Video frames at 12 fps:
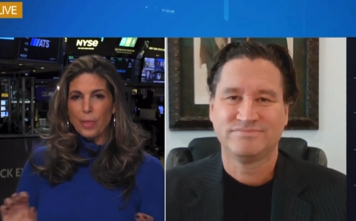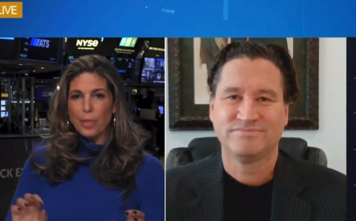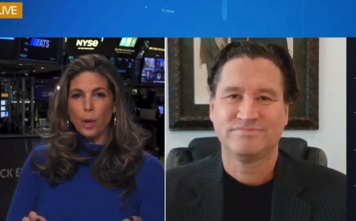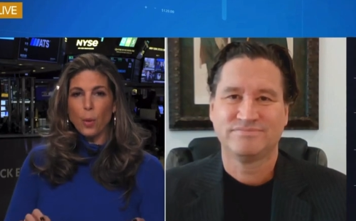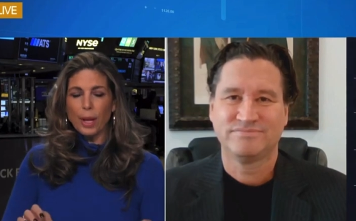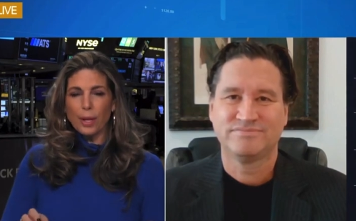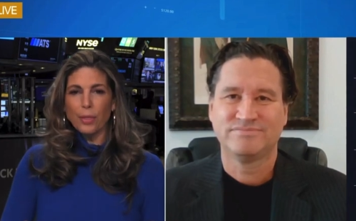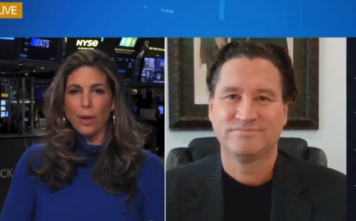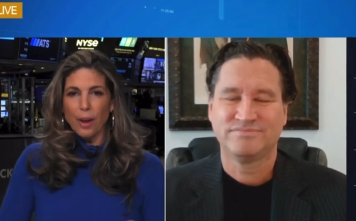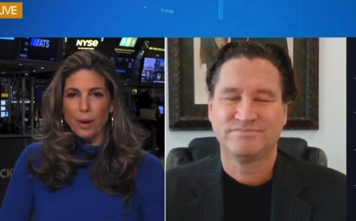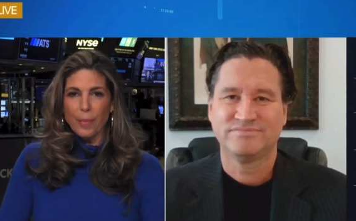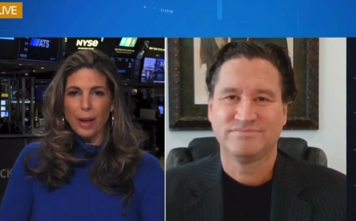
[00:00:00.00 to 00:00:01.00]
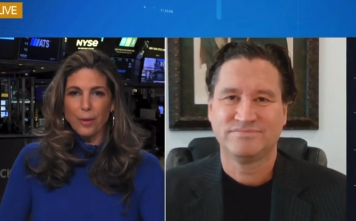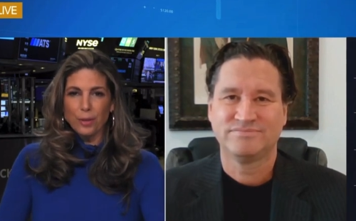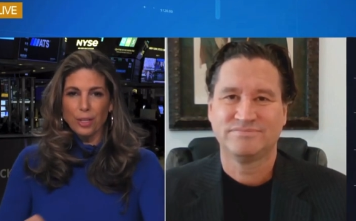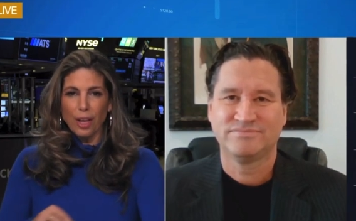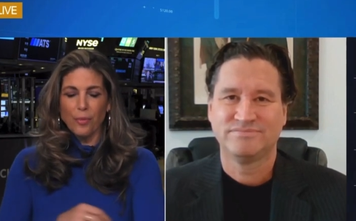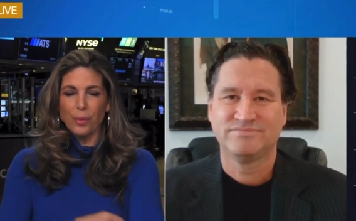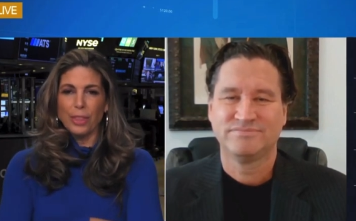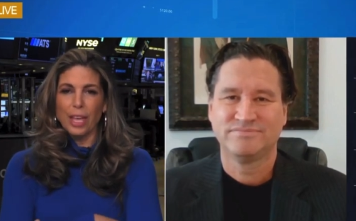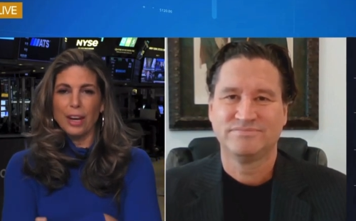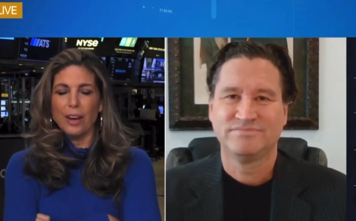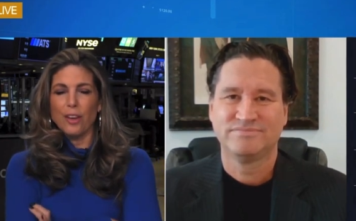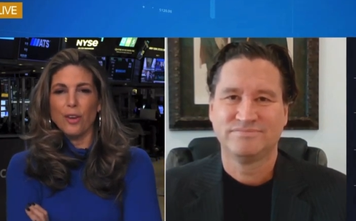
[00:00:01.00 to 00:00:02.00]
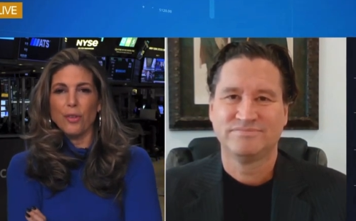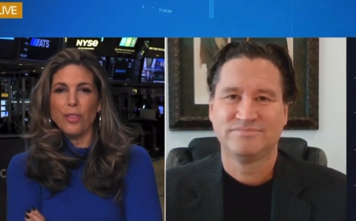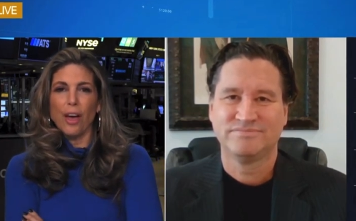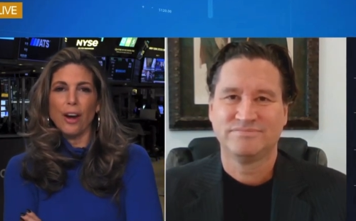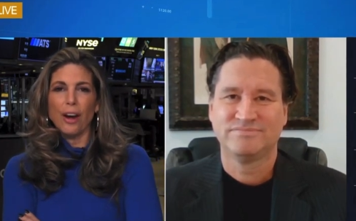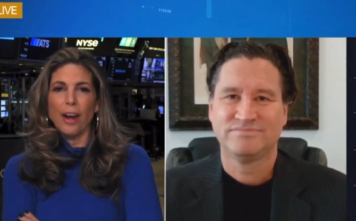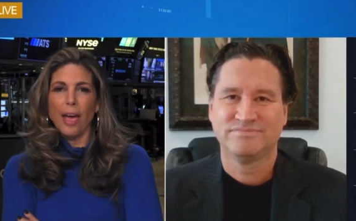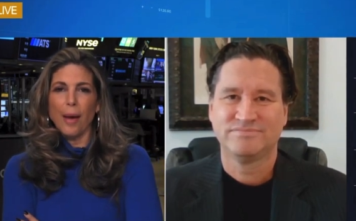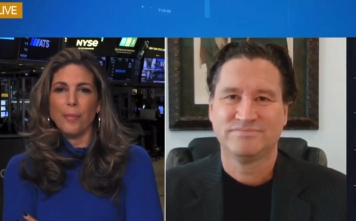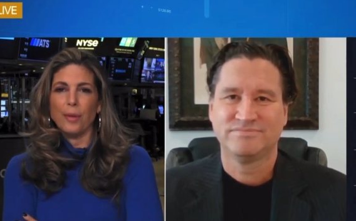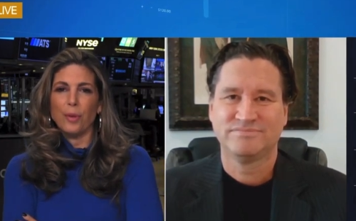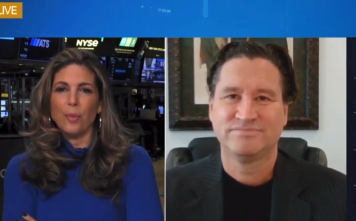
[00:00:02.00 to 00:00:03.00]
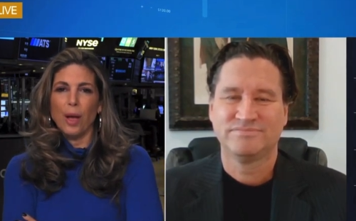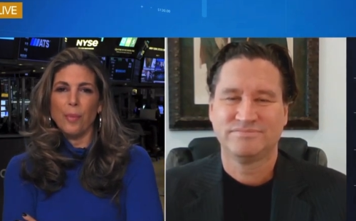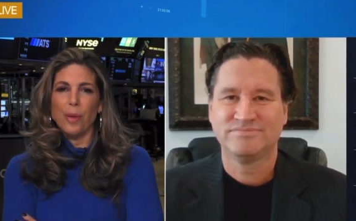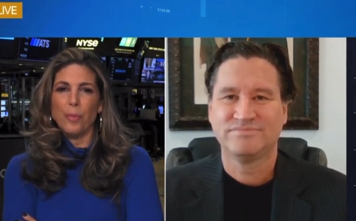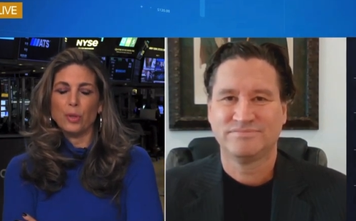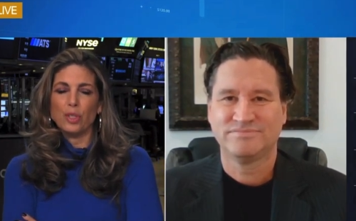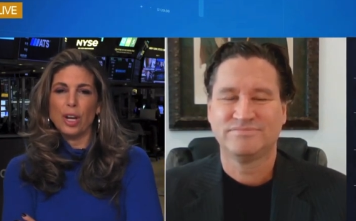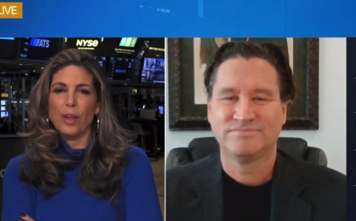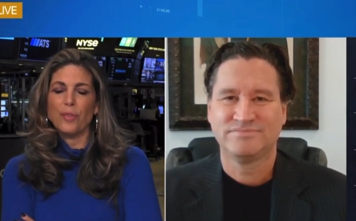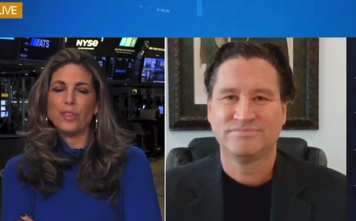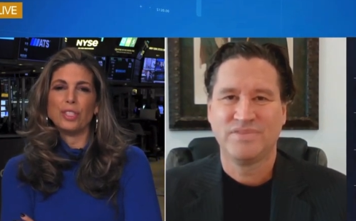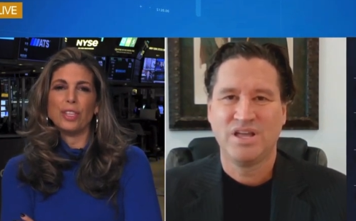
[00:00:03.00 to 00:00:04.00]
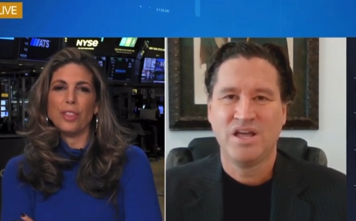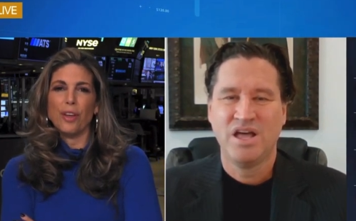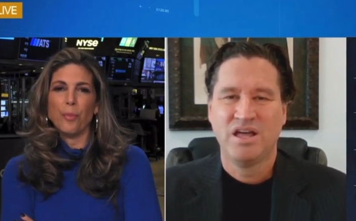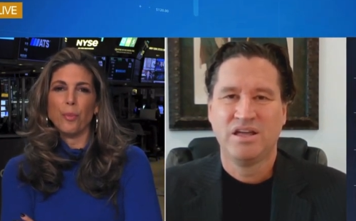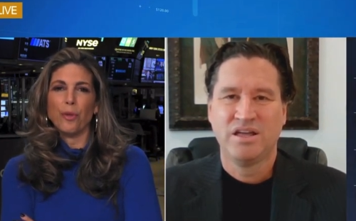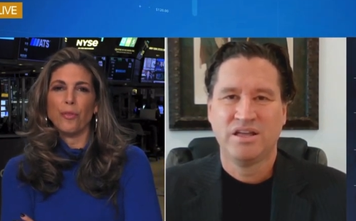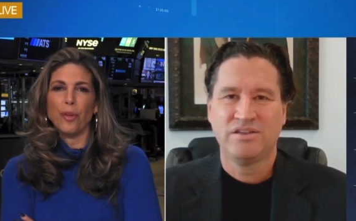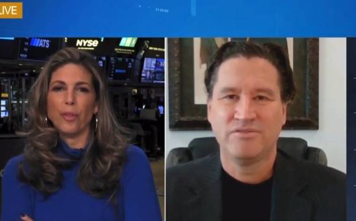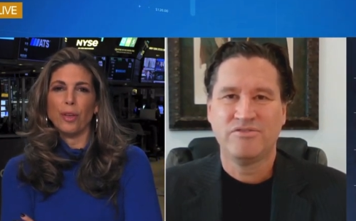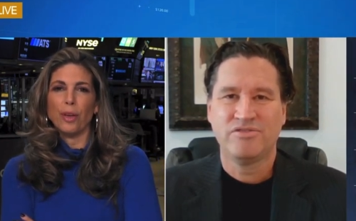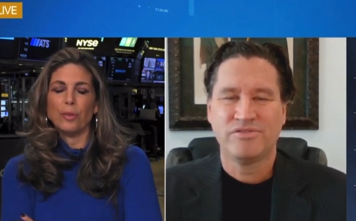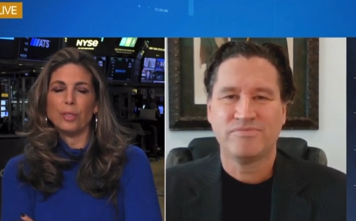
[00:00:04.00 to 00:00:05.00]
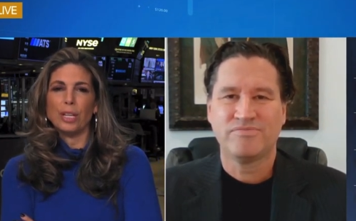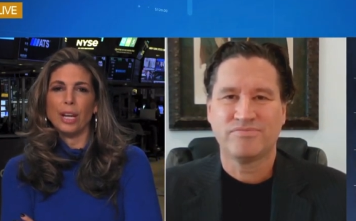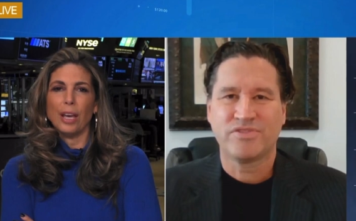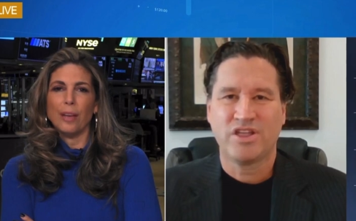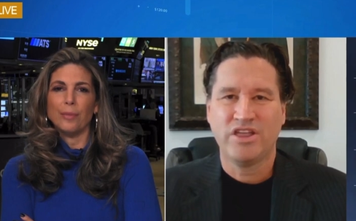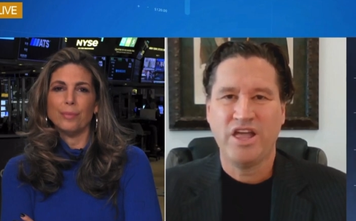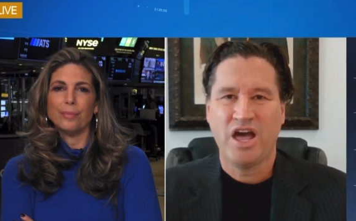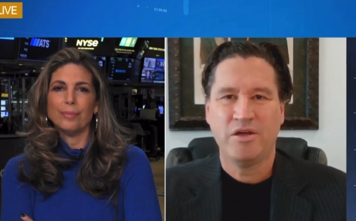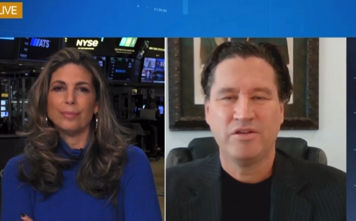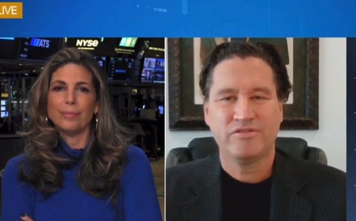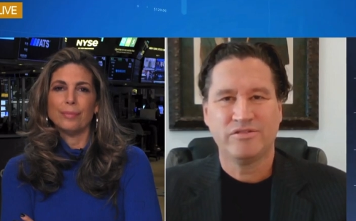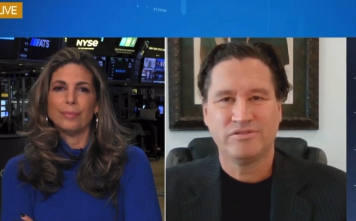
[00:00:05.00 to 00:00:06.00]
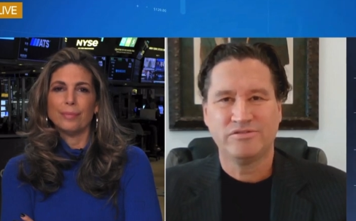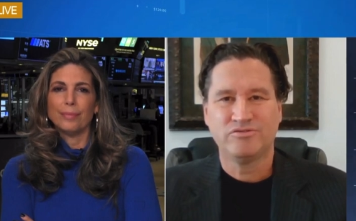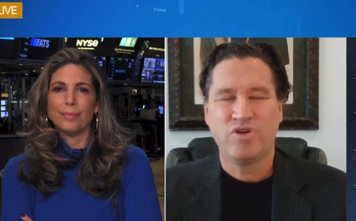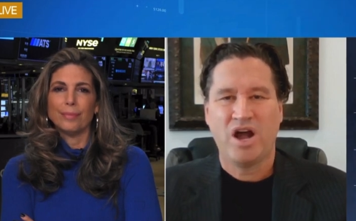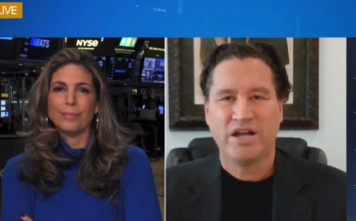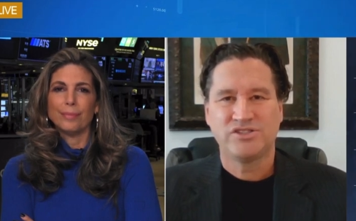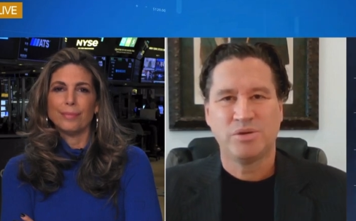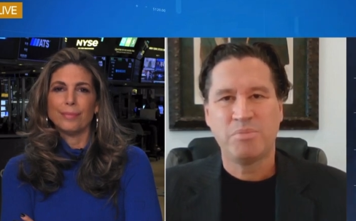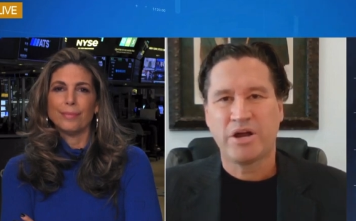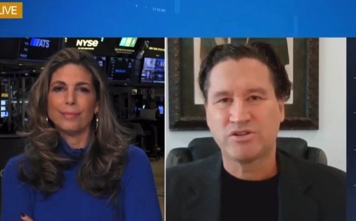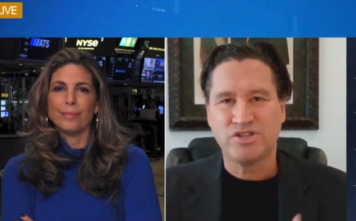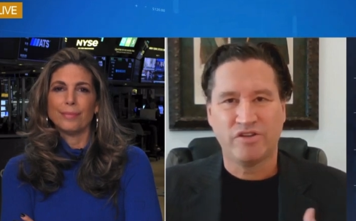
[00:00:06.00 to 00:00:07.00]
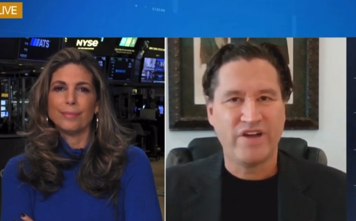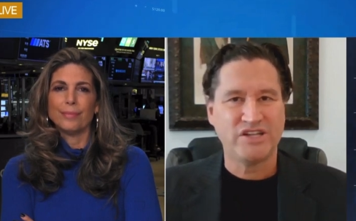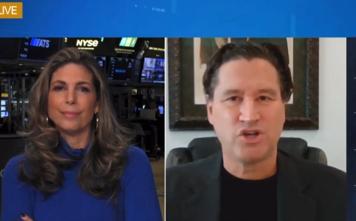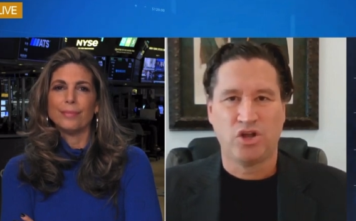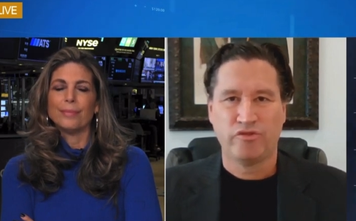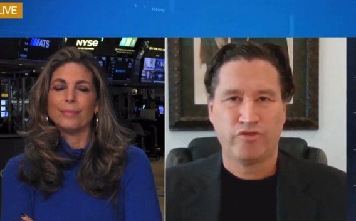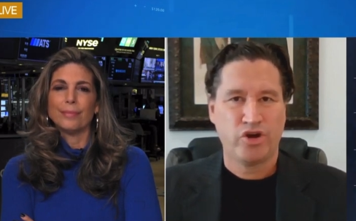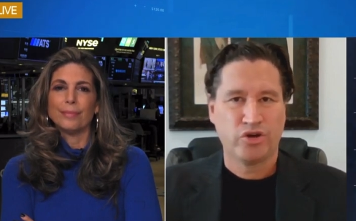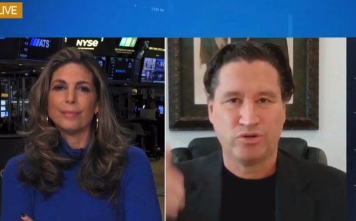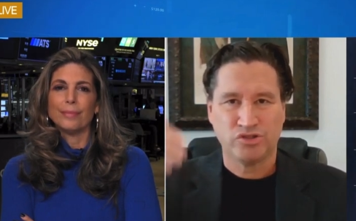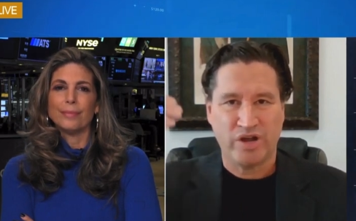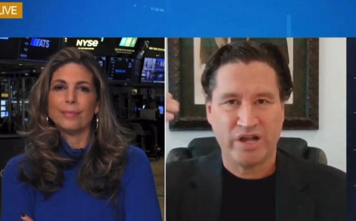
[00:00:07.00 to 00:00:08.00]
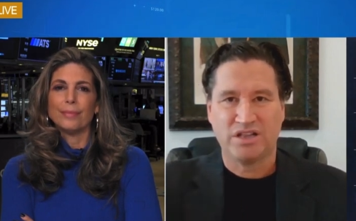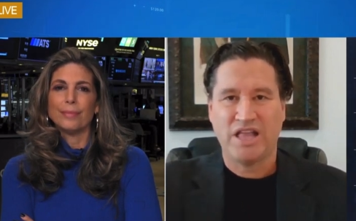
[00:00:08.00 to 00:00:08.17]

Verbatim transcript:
Speaker 1: a quick thought on Microsoft, but then your thought on Apple, why people should have this in their portfolio today.
Speaker 2: Yeah, right. So Microsoft has all the verticals, right?